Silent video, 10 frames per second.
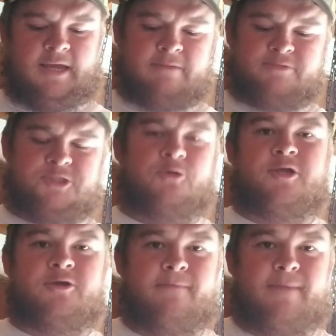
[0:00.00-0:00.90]
I'm sure
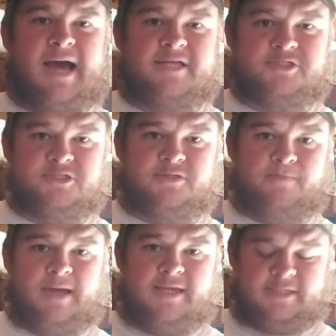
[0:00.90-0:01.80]
you can buy just the
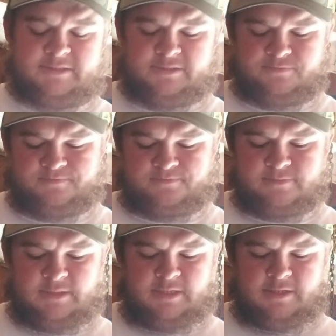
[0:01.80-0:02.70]
pans.
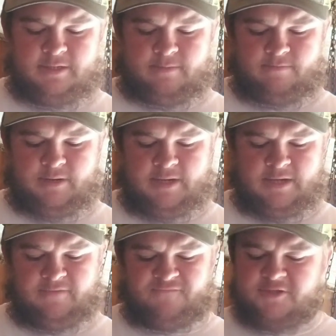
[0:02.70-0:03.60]
But
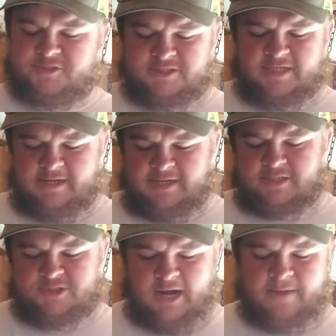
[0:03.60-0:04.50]
if you're just getting
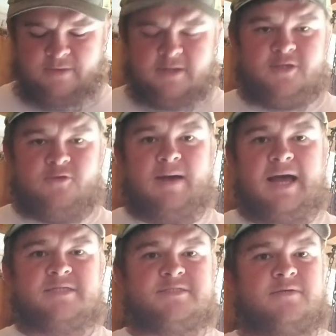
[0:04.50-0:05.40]
in trapping and you
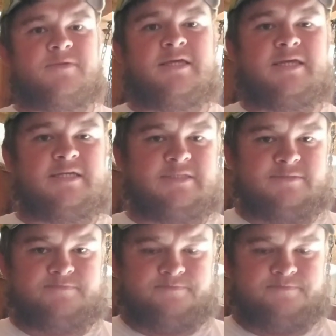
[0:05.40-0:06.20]
buy some of these,